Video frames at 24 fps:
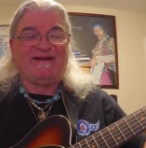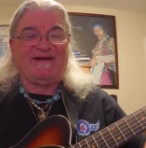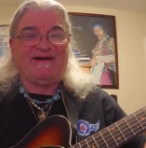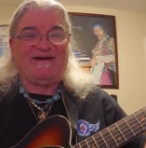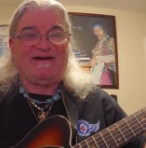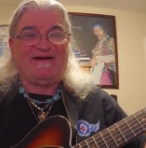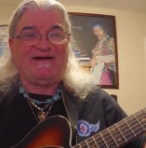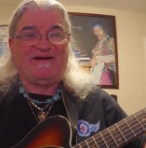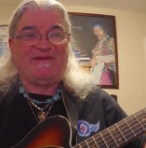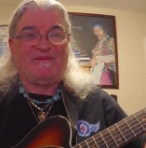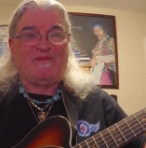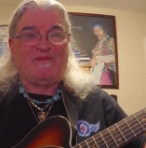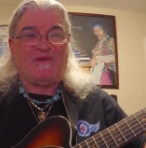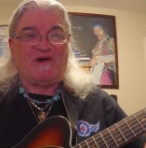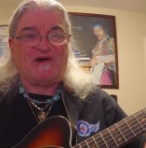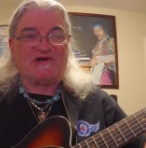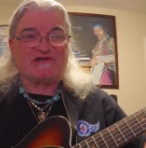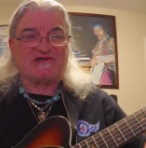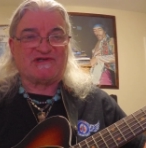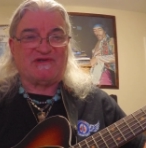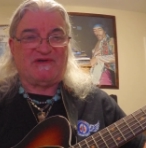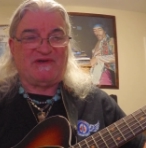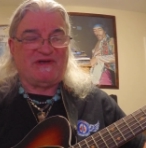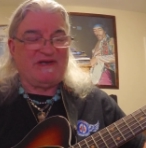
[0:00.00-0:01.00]

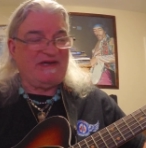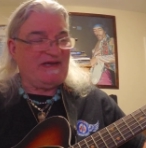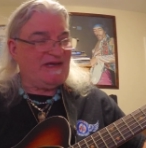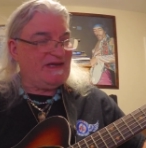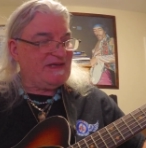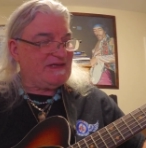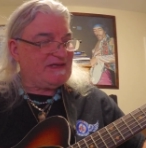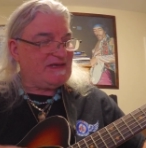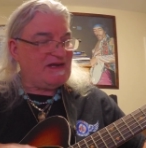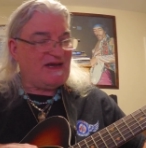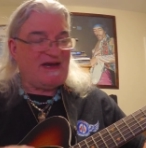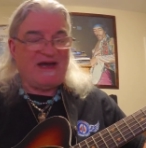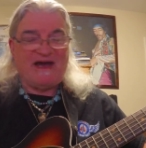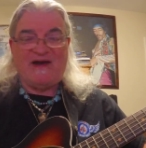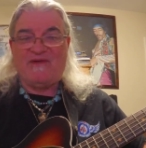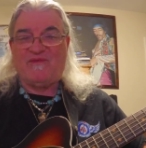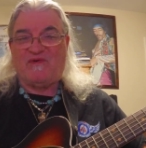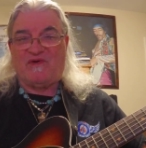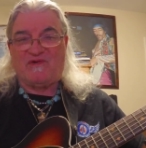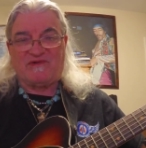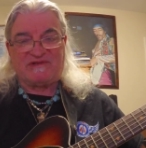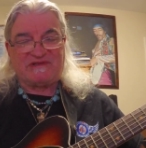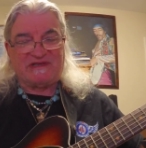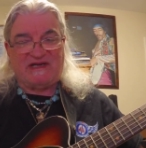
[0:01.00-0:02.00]
Marshall head. I
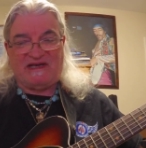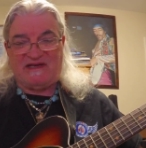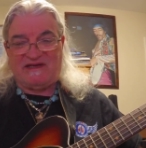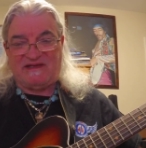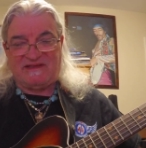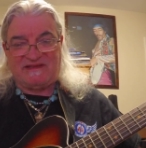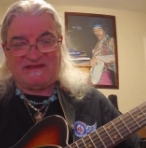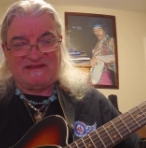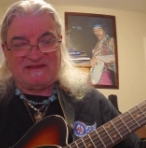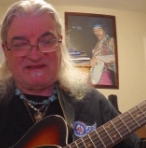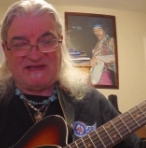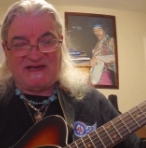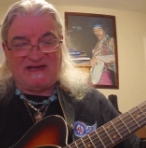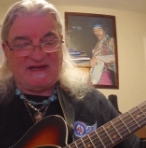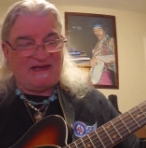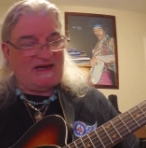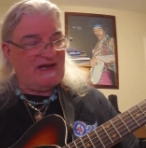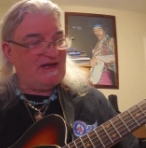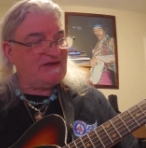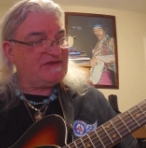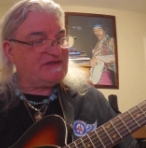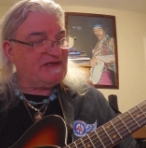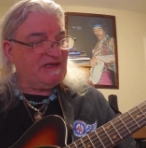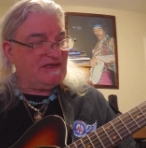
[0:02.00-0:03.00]
won't tell it today.
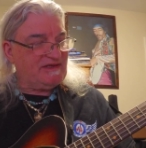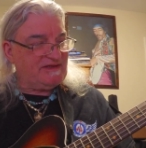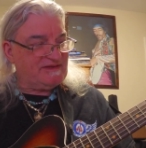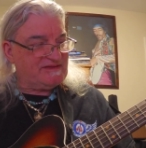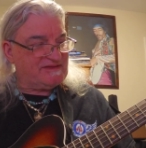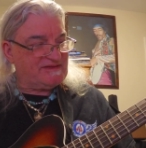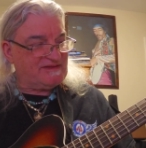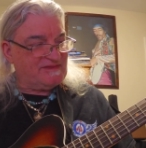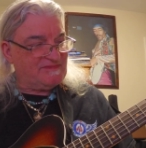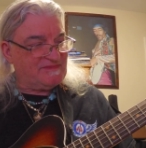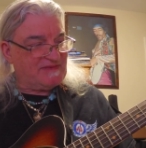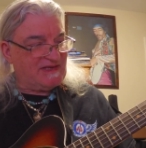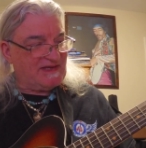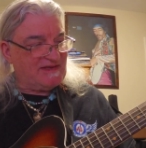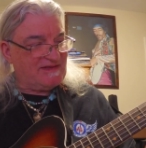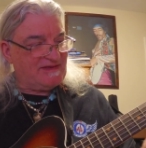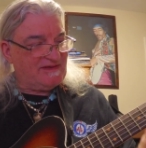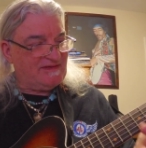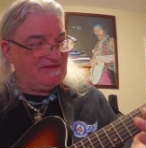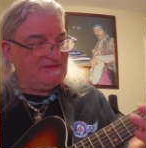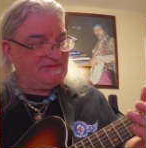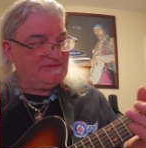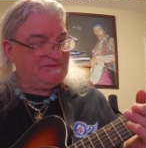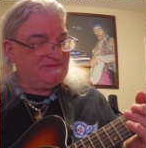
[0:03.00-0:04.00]
I'll tell it someday,
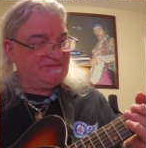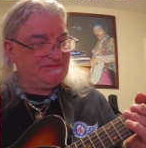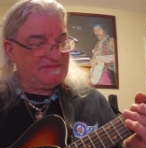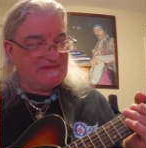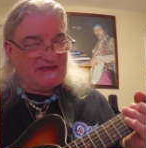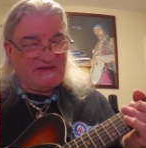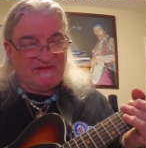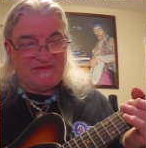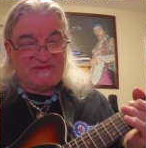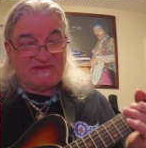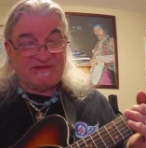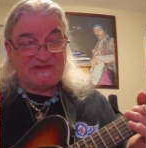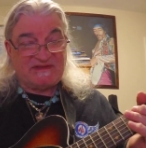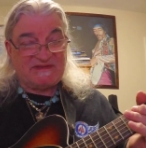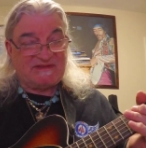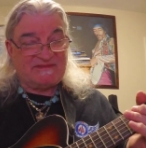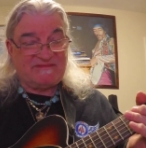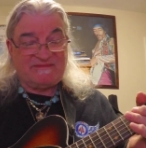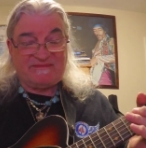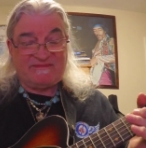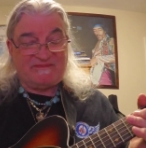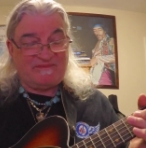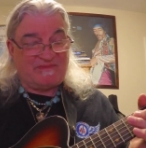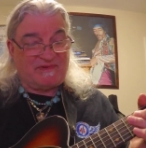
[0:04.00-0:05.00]
though. It was
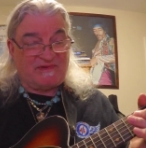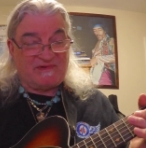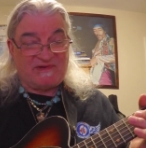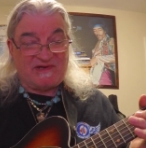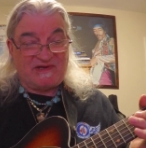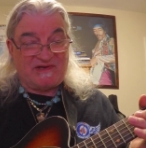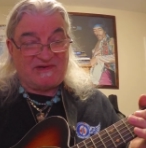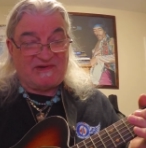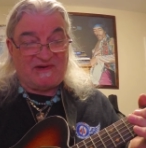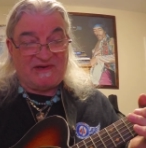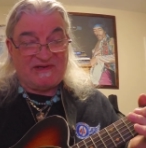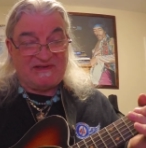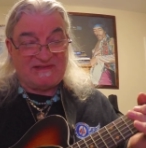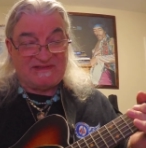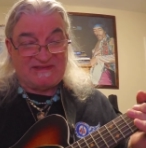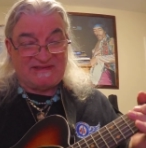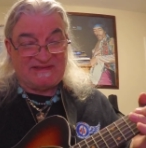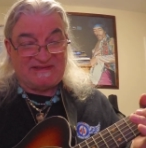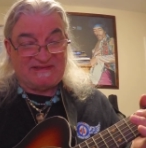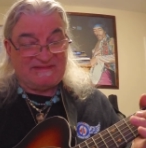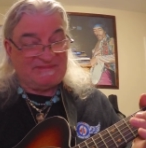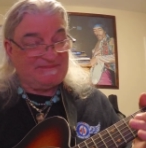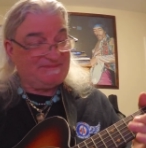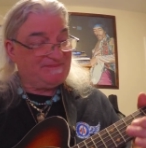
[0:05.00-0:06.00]
pretty
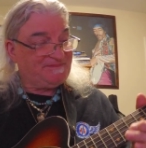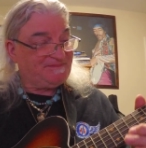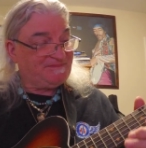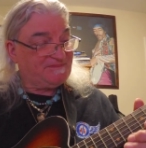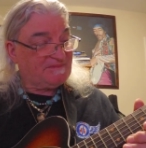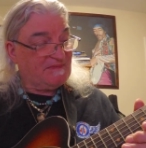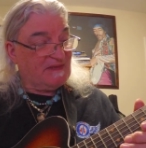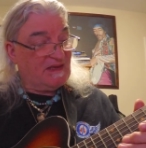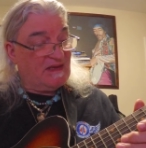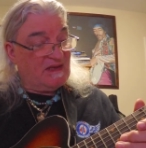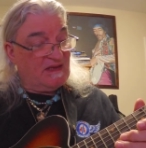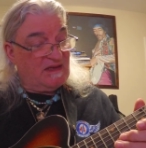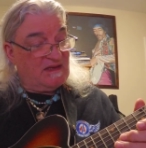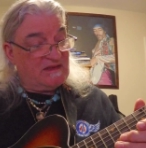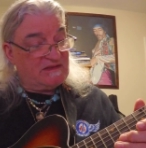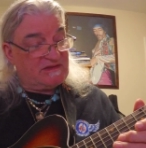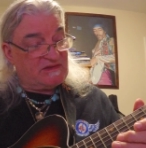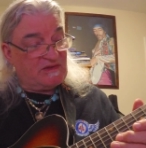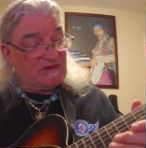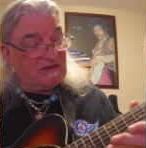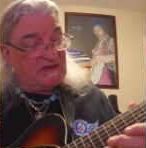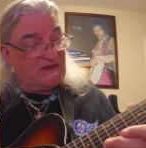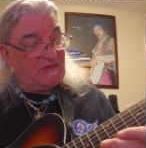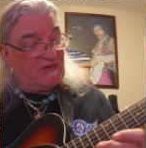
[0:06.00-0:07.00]
crazy.
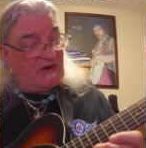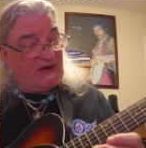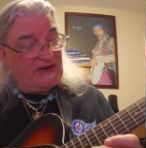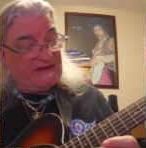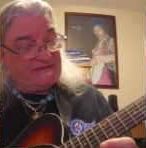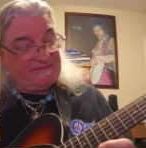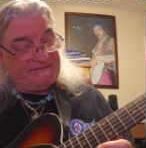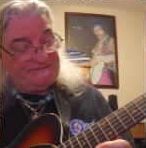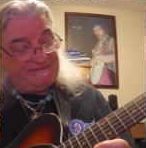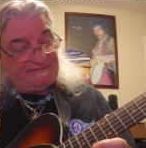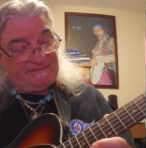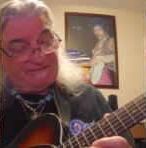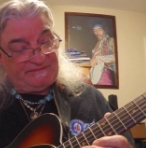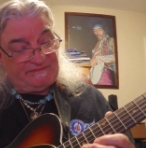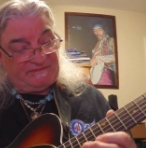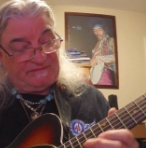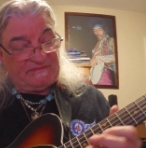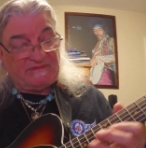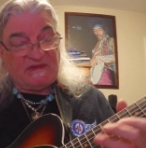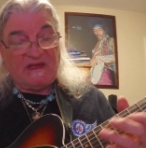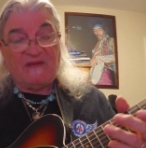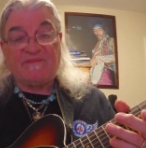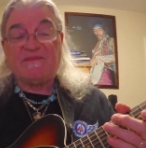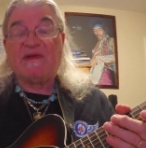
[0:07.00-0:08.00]
So anyway,
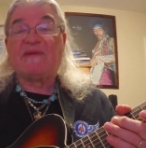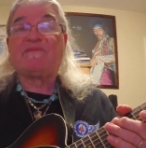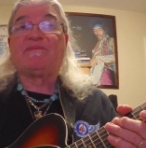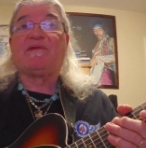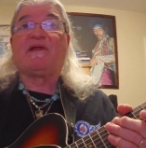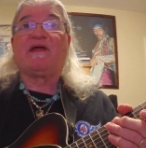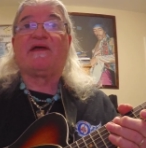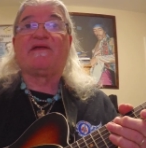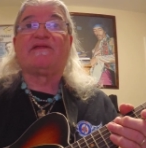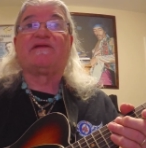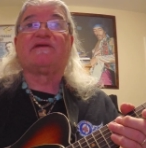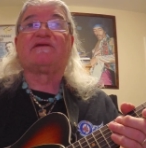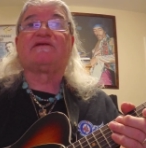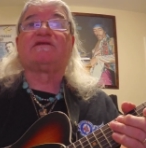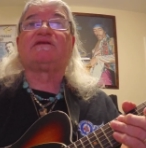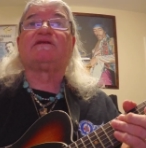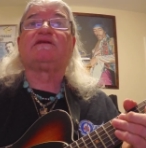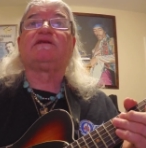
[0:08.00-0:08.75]
let me play this